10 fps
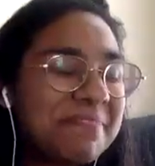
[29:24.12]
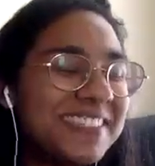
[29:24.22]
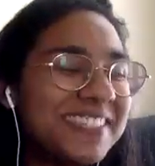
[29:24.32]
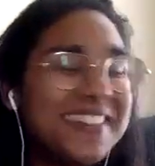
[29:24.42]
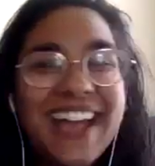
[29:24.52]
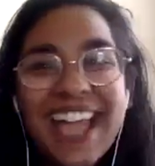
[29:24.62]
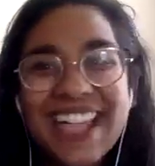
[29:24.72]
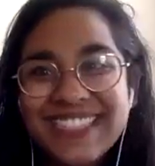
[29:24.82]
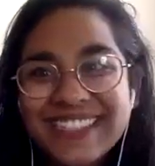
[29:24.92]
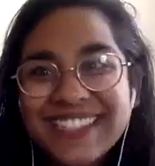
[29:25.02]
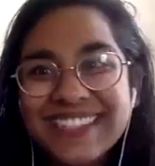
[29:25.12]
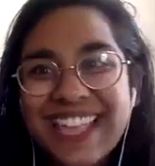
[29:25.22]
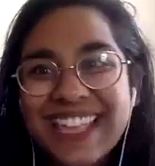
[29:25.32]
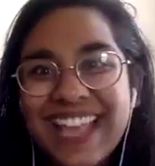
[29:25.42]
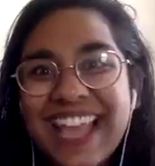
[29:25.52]
So I think
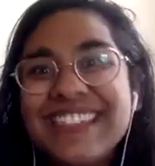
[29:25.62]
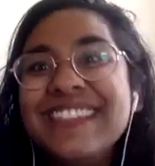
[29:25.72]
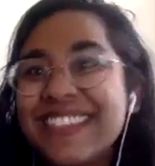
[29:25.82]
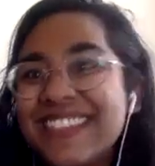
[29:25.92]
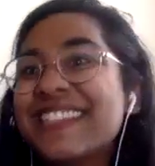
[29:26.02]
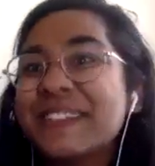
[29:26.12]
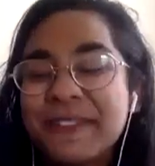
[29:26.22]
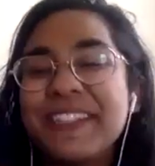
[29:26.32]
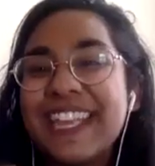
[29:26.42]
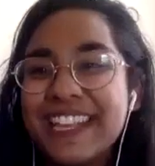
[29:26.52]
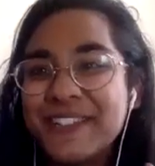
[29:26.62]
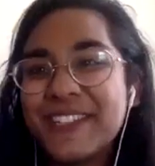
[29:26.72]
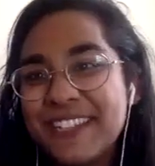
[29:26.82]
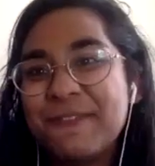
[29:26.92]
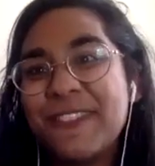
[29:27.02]
that that's a really
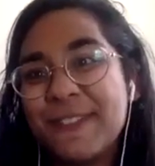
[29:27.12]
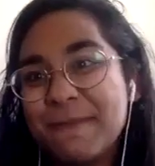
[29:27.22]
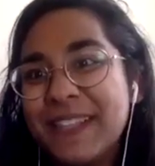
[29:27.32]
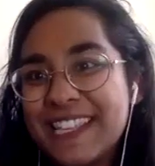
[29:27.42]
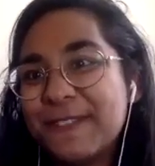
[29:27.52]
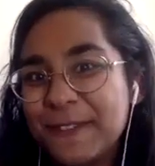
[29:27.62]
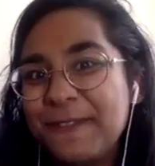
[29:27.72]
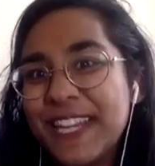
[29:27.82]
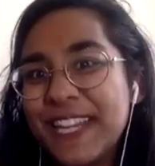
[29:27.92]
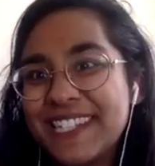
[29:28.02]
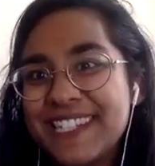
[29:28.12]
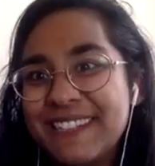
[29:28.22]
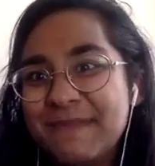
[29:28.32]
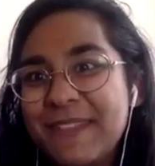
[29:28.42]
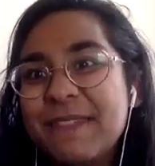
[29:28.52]
interesting place for fiction
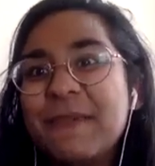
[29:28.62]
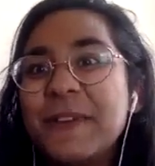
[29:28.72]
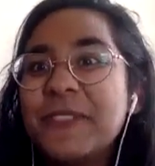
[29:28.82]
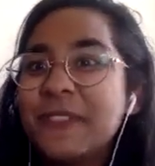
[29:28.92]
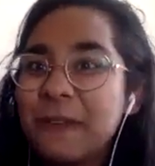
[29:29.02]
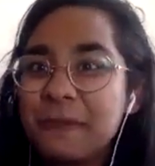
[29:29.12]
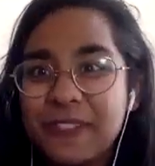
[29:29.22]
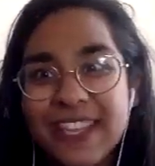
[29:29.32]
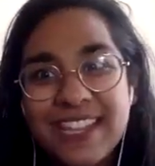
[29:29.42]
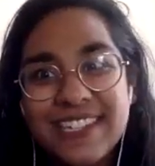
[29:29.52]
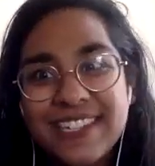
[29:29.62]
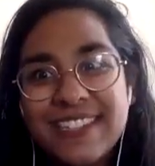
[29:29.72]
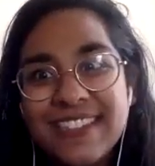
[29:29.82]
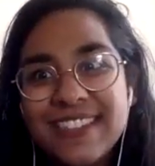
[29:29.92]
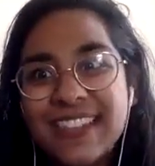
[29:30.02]
to be. Both the like
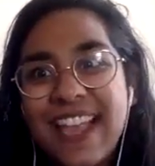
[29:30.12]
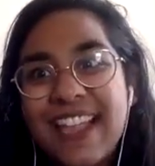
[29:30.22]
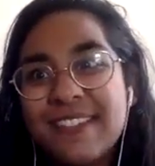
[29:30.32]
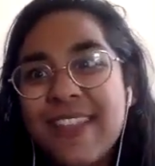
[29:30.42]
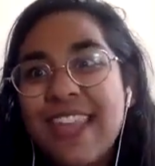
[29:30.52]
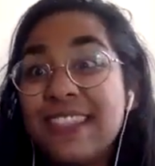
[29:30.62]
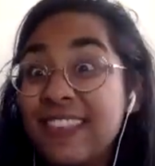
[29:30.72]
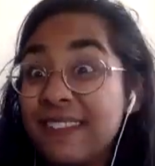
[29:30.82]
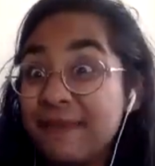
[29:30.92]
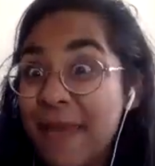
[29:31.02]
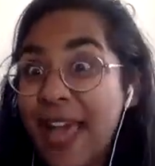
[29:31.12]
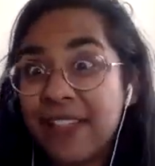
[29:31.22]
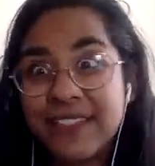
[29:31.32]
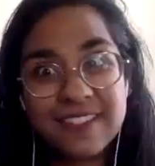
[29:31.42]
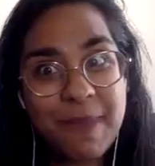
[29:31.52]
relation, the kind of, and the
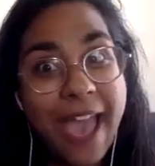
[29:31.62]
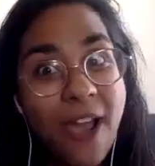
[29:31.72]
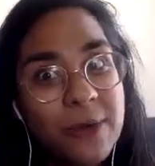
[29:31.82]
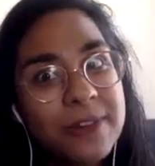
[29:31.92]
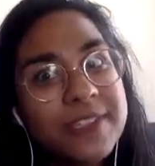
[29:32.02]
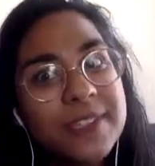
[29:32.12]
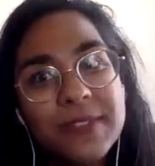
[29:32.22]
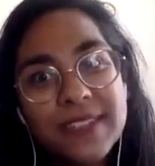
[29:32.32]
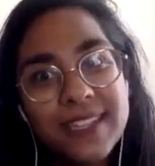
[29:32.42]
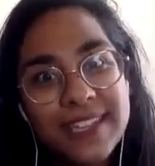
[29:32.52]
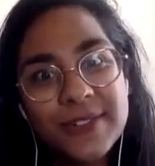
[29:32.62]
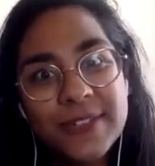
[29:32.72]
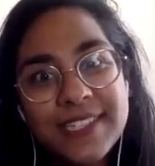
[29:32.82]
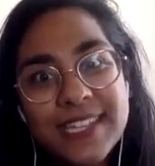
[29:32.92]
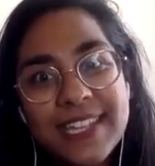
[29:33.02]
balance of power is really
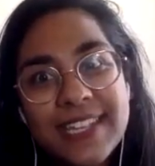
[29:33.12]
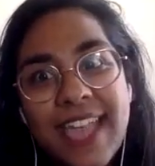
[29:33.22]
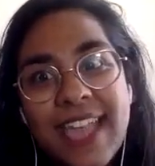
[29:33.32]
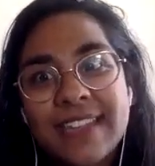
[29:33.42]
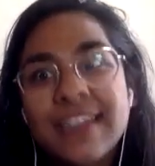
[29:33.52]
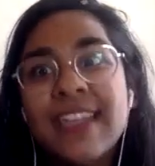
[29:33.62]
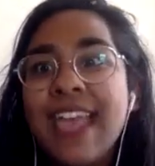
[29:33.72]
interesting, and